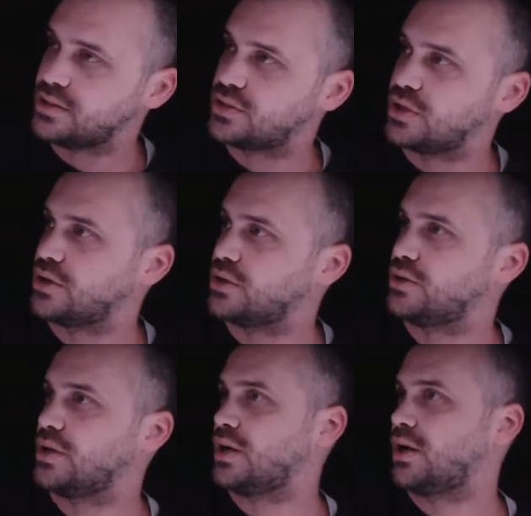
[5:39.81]
So
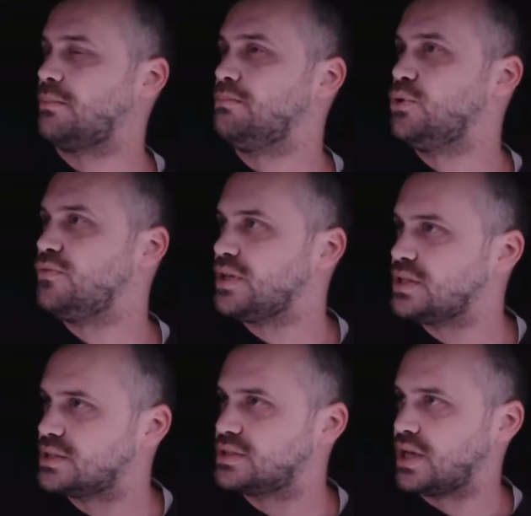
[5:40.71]
uh, I'm
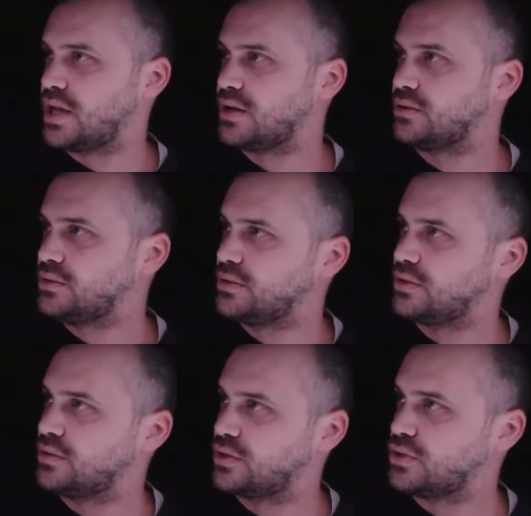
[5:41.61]
moving down
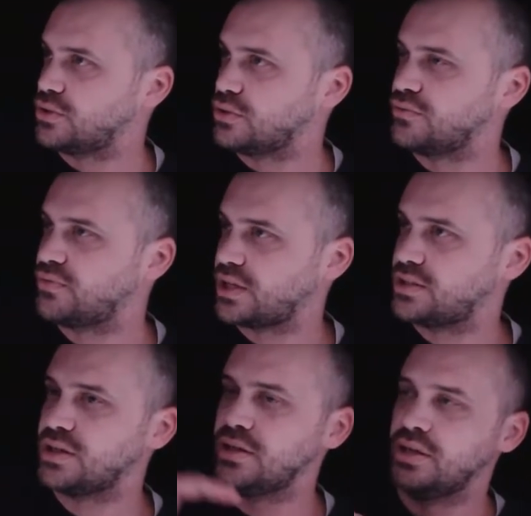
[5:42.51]
the U
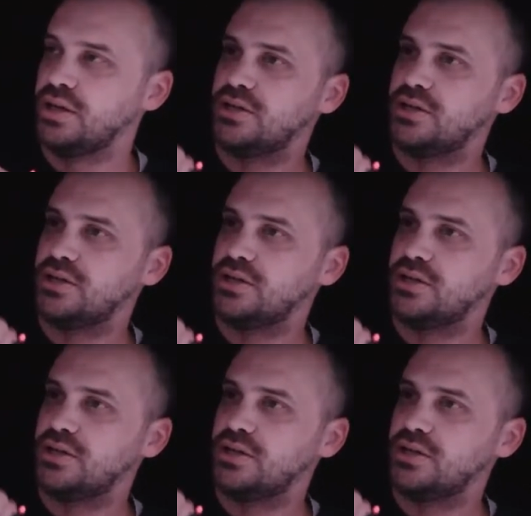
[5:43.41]
vector.